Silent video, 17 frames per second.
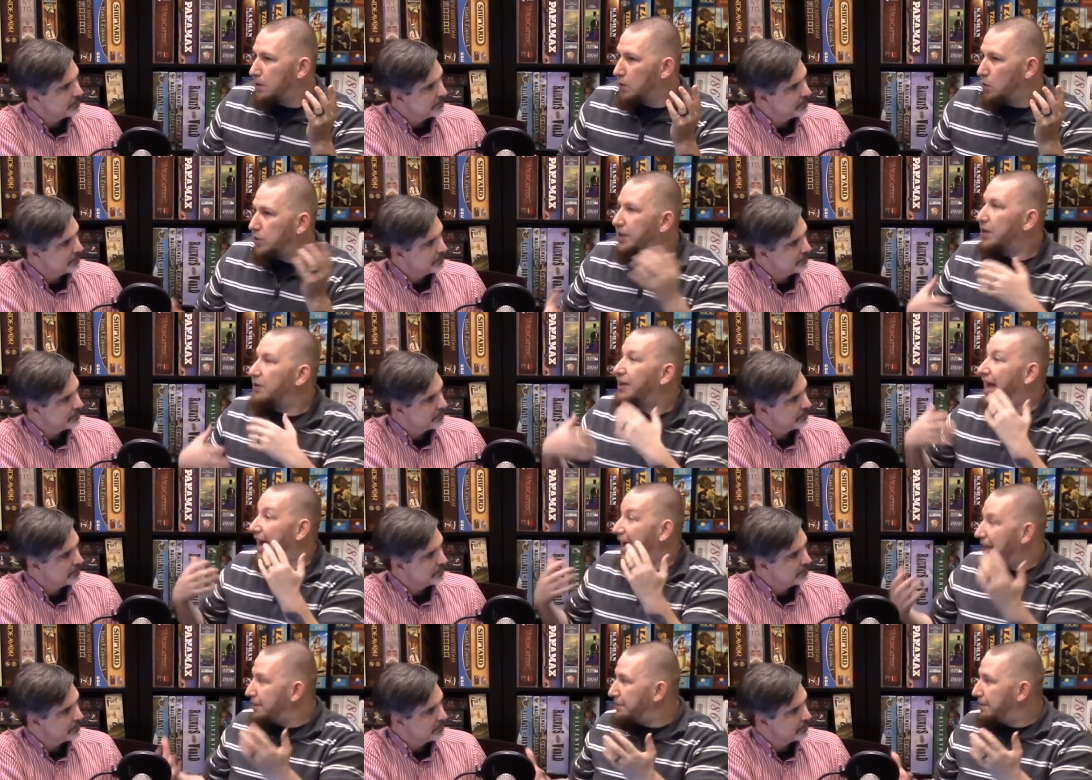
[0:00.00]
Speaker 1: there
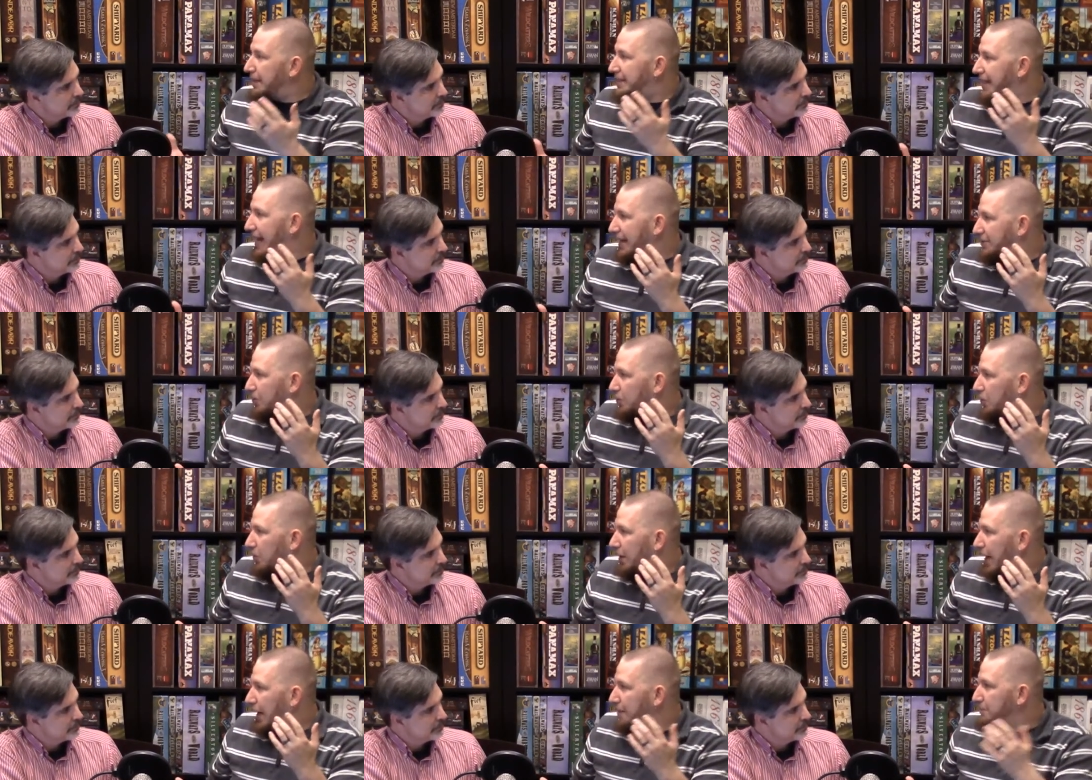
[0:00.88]
can be tactical
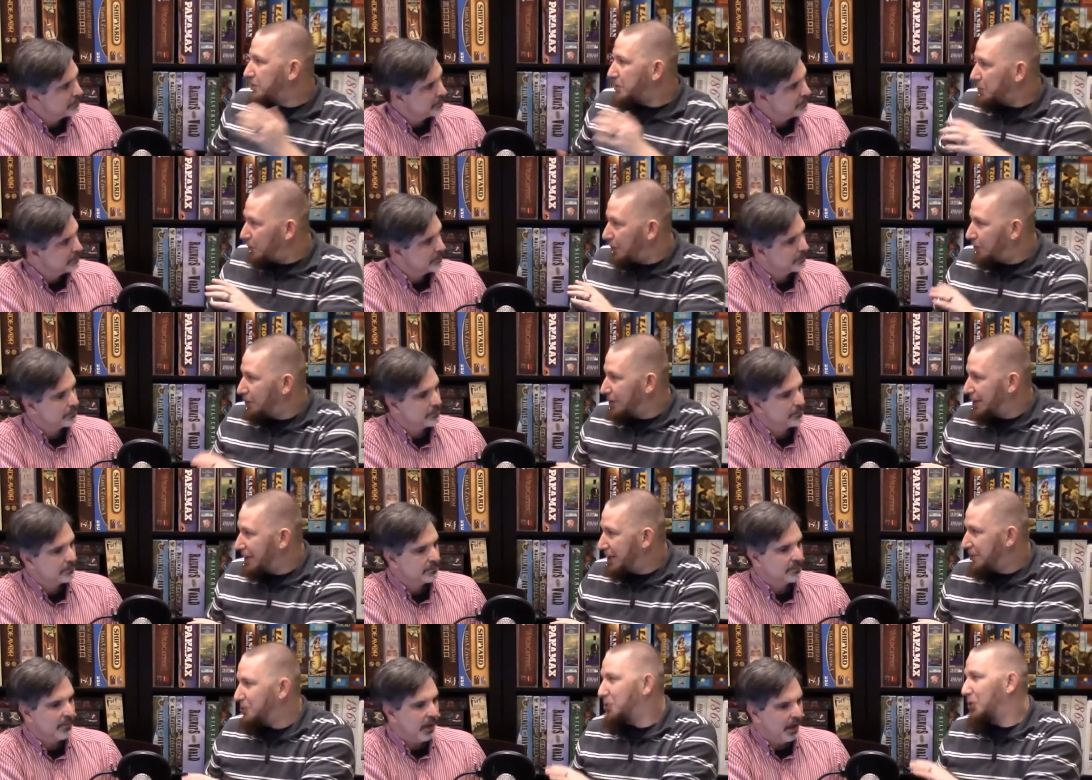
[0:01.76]
games that we really
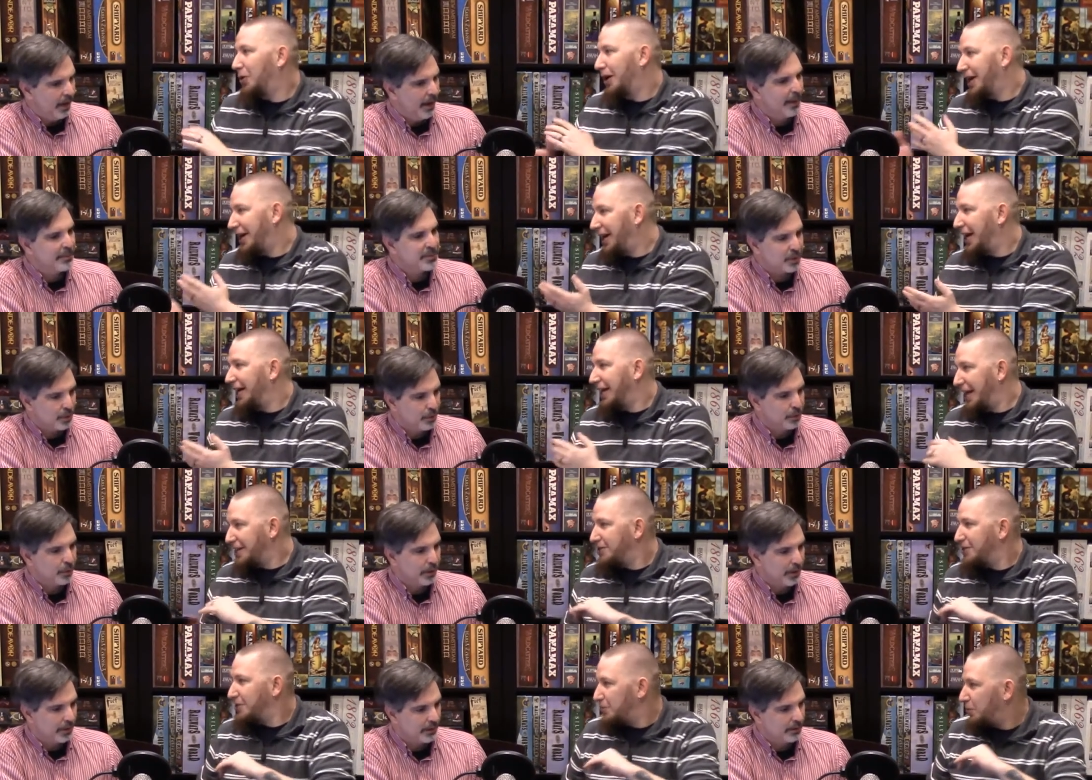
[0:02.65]
enjoy. Absolutely. I
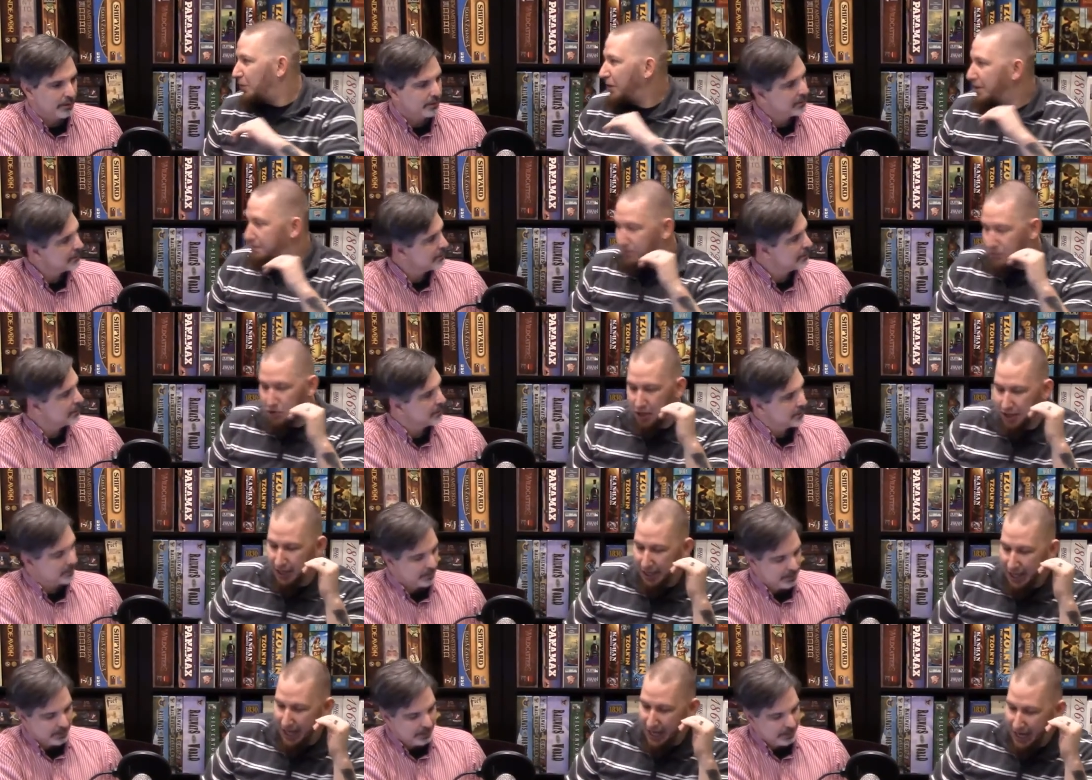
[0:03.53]
guess is what I'm trying to
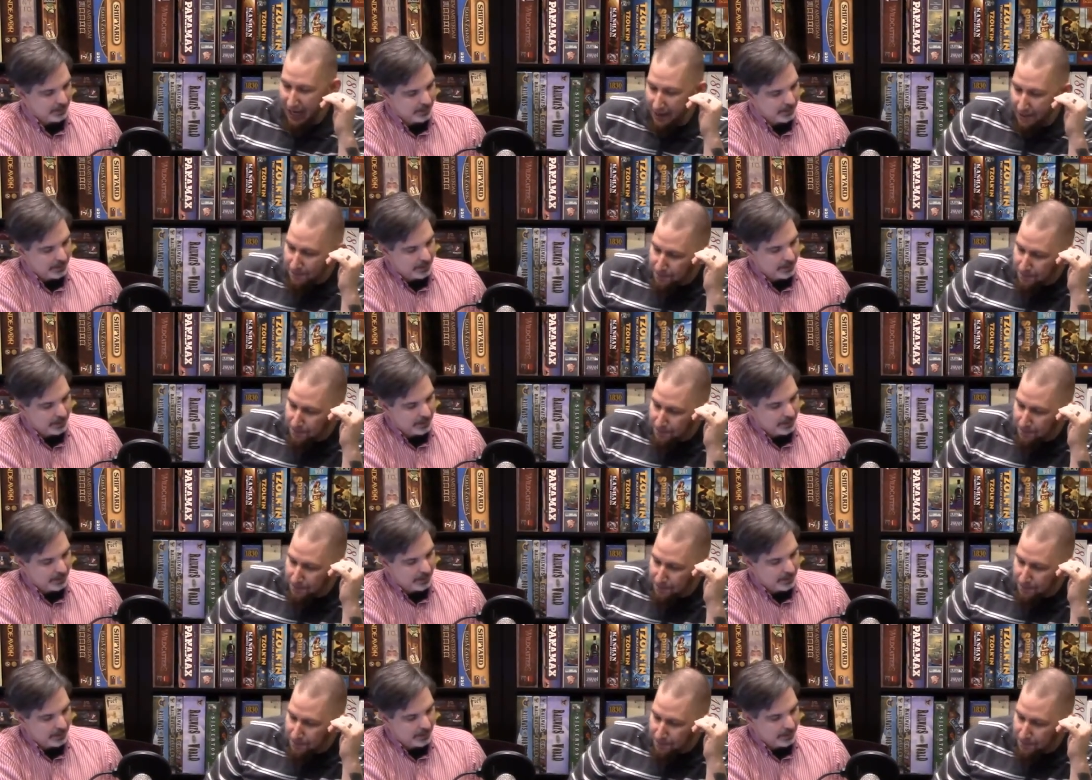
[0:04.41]
get at.